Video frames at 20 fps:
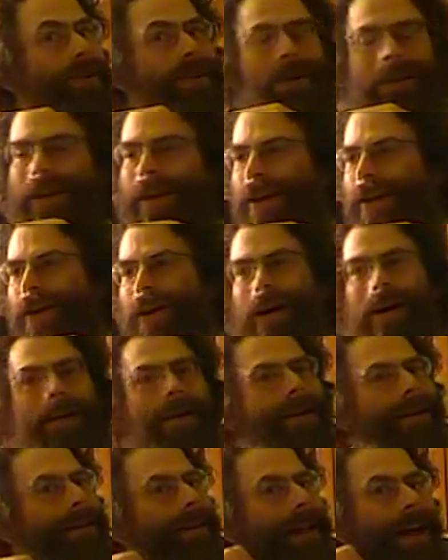could get caught in
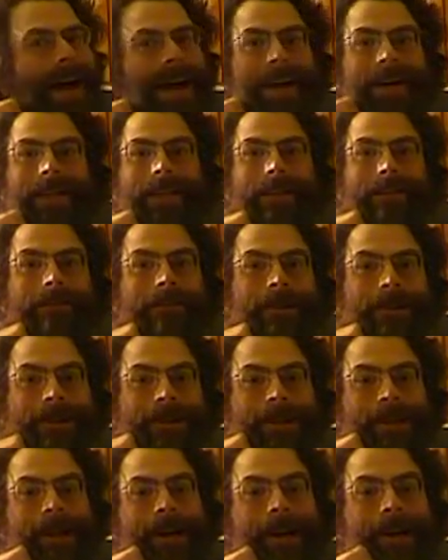a lie on the
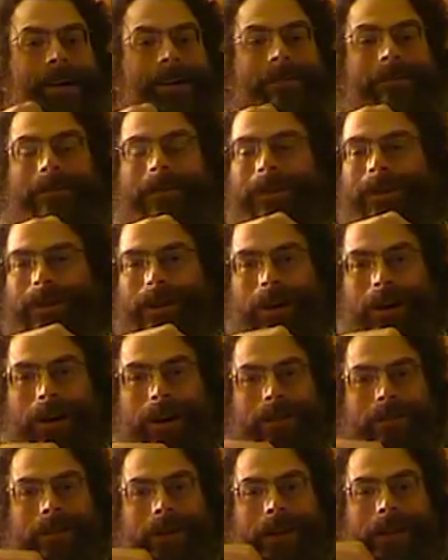first uh, first
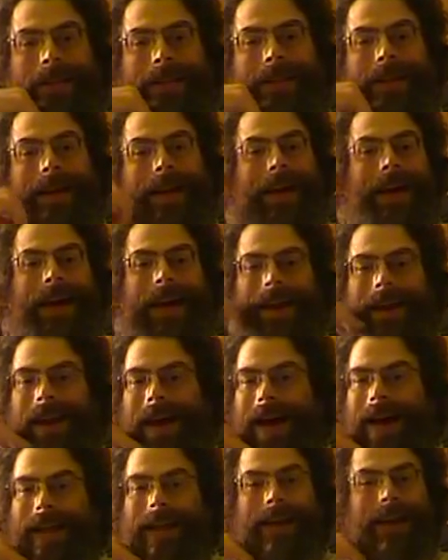harvest and
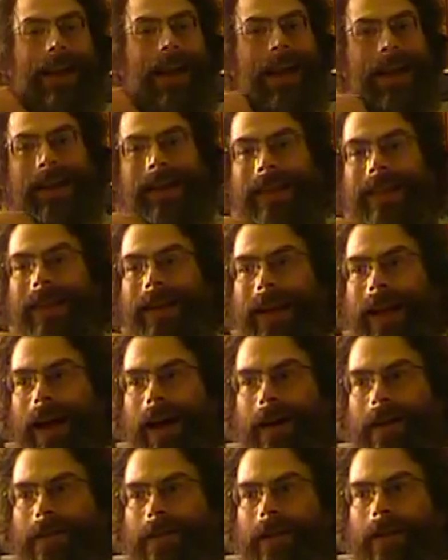not get anything
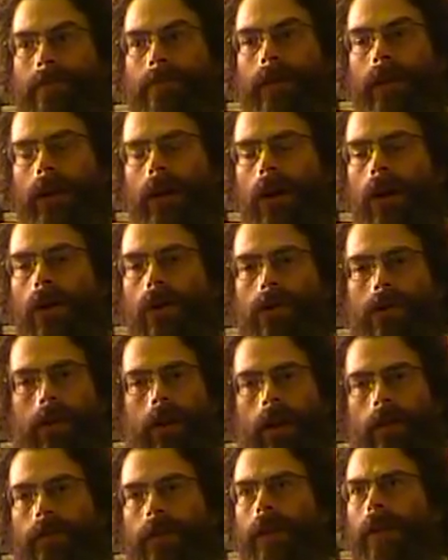out of it and be hosed.
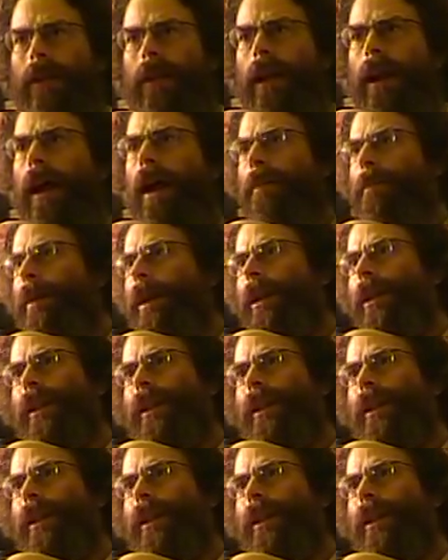And I've seen that happen a